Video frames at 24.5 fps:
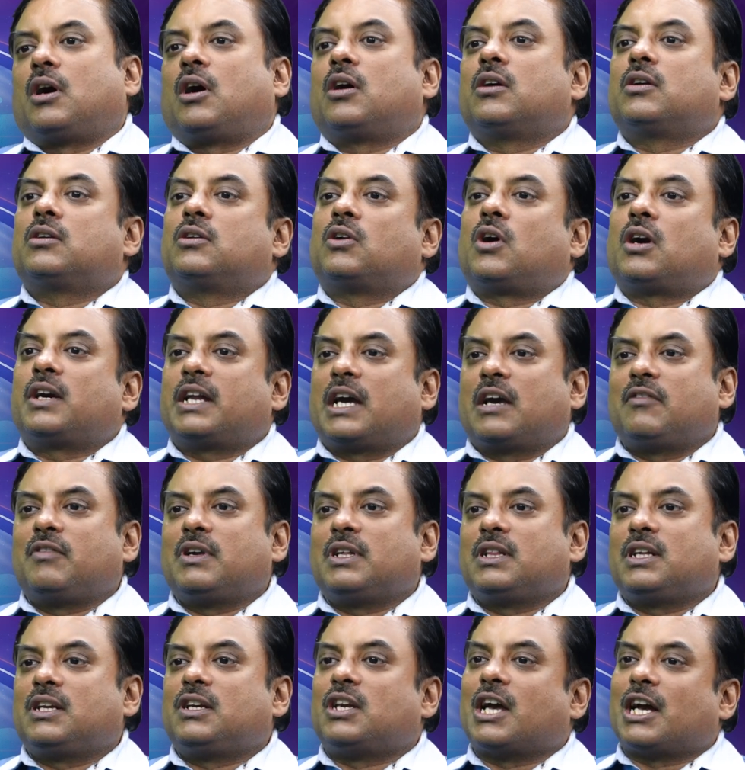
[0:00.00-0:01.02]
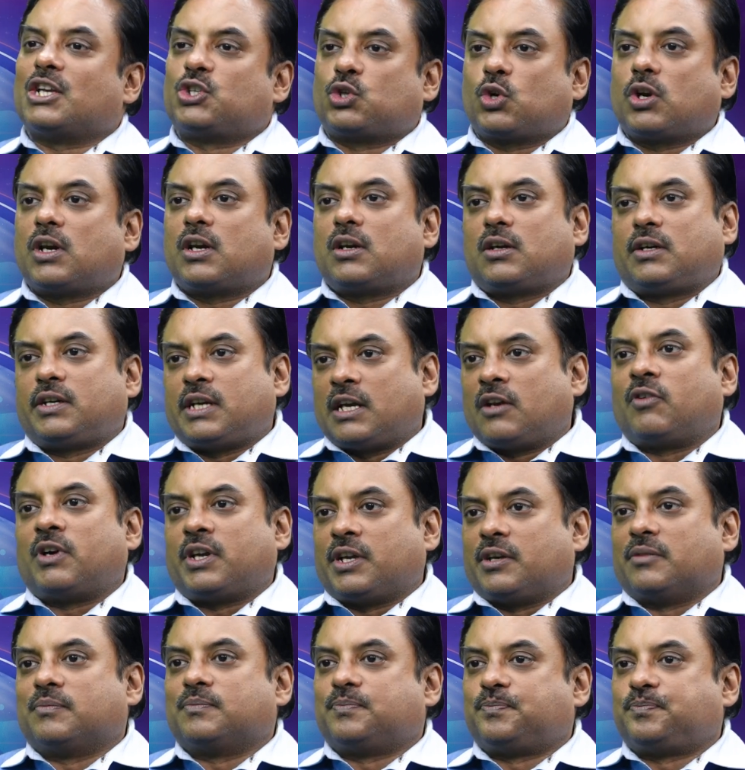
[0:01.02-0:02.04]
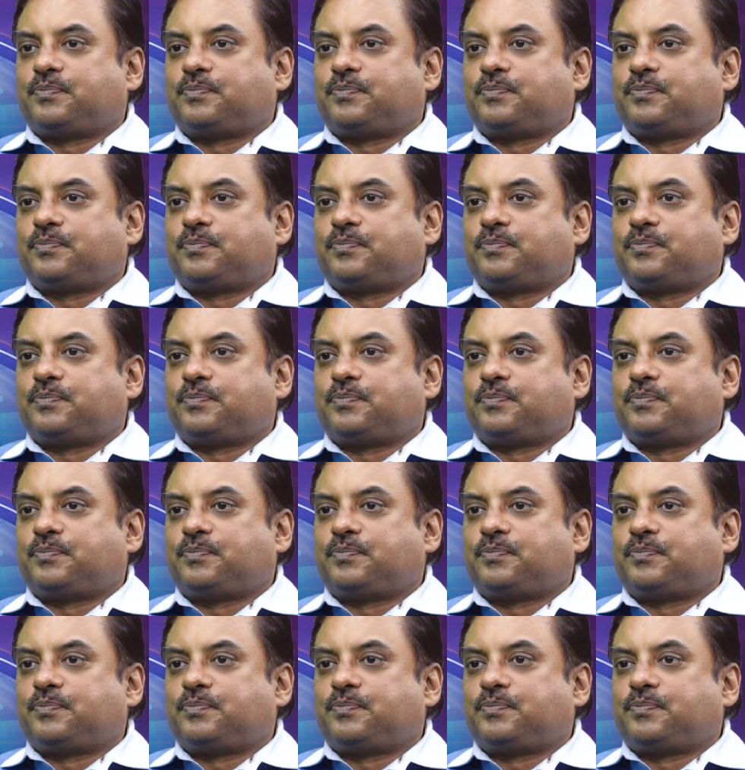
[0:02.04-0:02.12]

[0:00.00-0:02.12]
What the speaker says: are not having the natural delivery.